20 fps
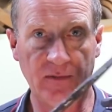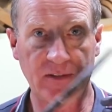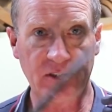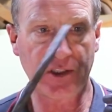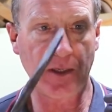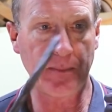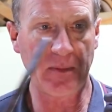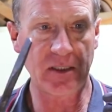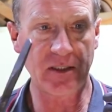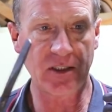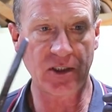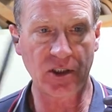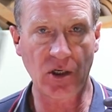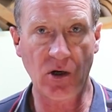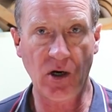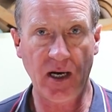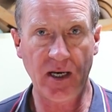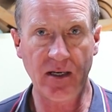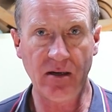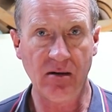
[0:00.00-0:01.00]
a similar
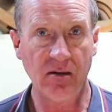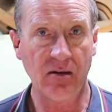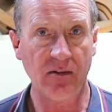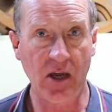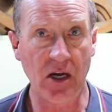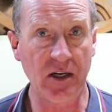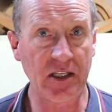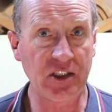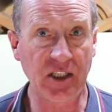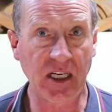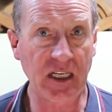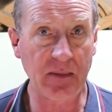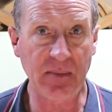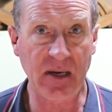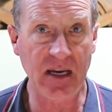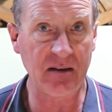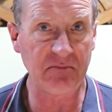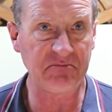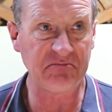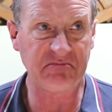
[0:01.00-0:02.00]
design. They only take
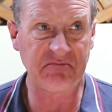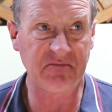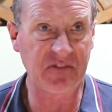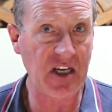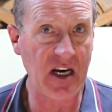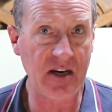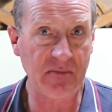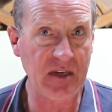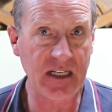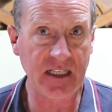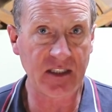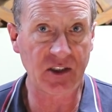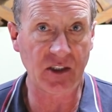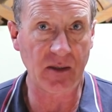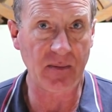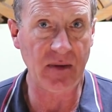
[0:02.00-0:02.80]
about 10 minutes